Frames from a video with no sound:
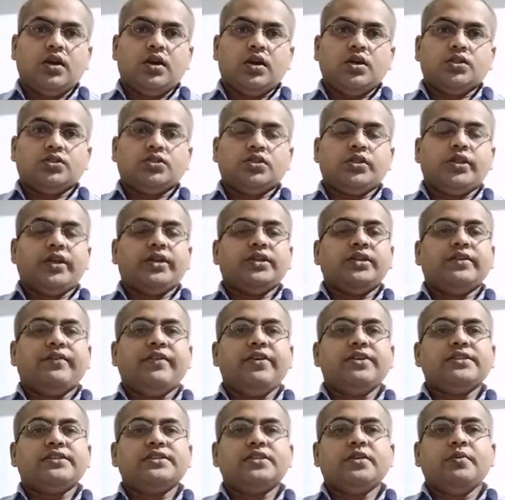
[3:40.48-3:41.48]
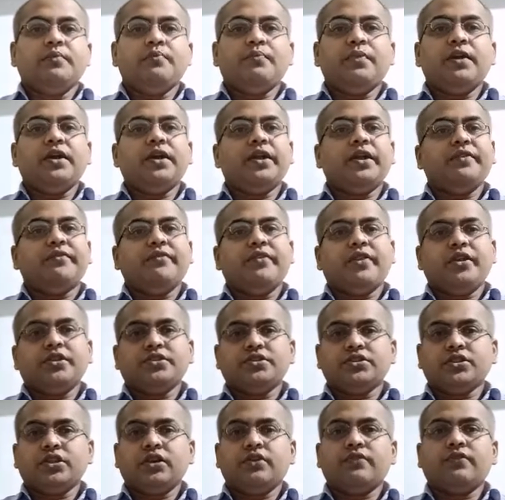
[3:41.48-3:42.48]
So there is a very simple
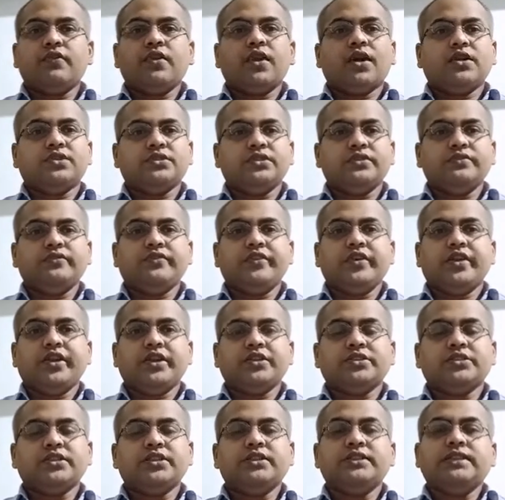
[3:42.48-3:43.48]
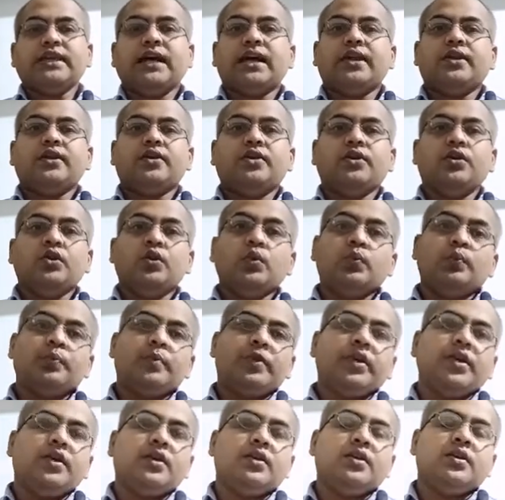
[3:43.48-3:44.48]
definition of classification, that
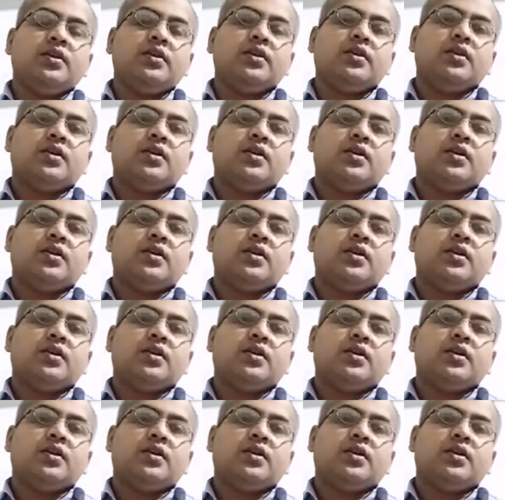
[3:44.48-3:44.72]
grouping